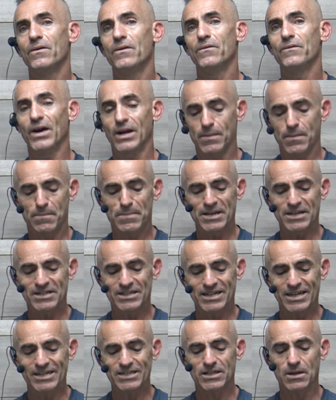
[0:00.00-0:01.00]
vitamin
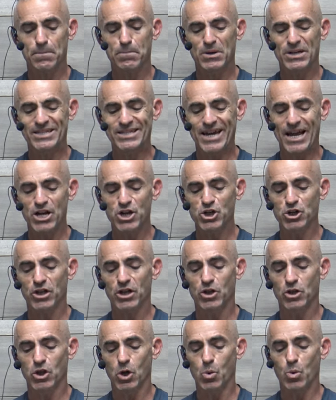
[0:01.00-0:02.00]
B6 potential
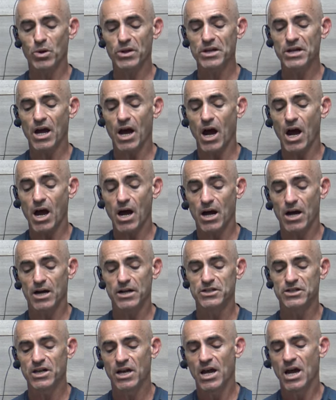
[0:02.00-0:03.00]
in lowering the
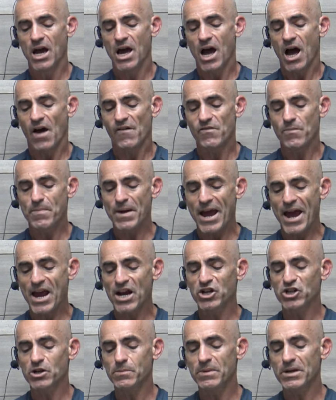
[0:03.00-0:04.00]
odds of a
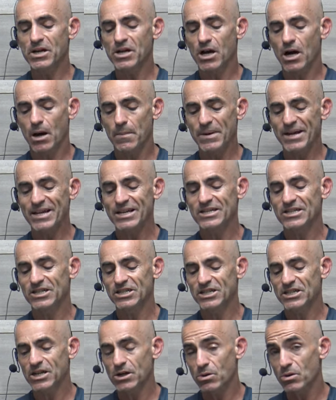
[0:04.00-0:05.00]
patient becoming
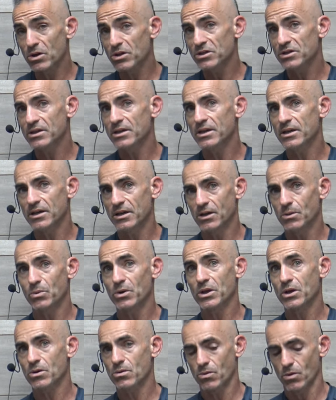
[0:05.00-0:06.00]
seriously ill
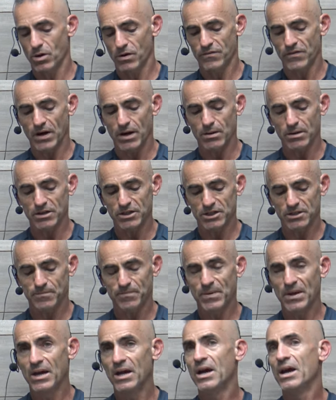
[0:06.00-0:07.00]
with coronavirus."
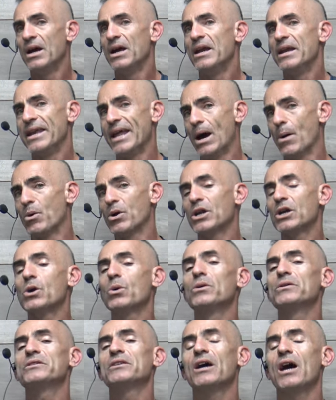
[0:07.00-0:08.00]
Now we're going to
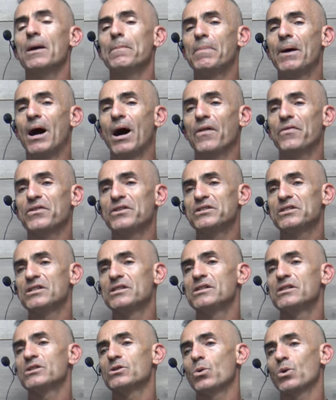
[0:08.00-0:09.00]
go into the
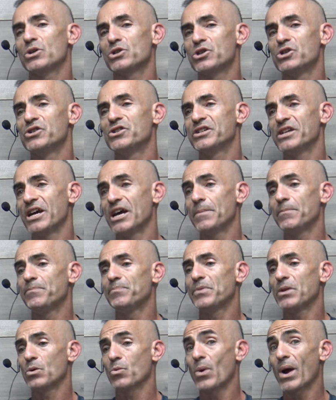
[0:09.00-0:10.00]
hypothesis, or I should say
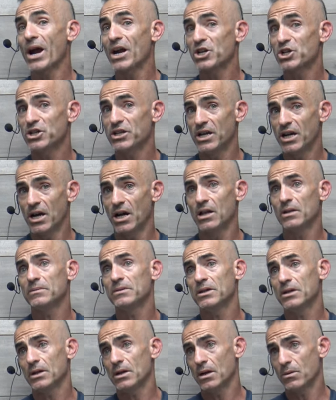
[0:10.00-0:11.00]
the rationale,
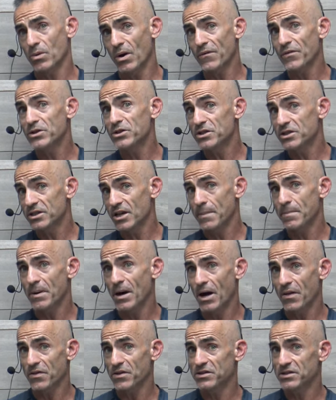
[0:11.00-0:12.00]
in reference to this
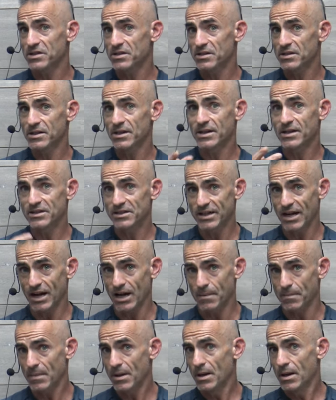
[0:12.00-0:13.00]
hypothesis in a
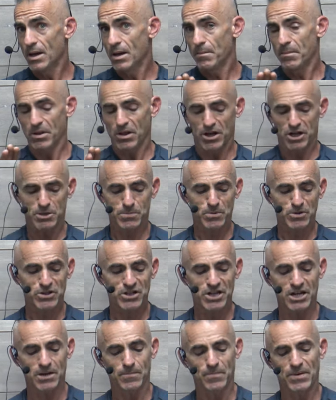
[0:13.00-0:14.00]
second, but let us
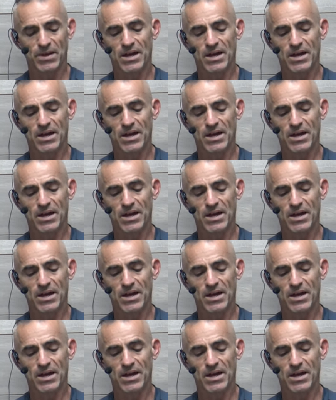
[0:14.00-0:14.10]
proceed.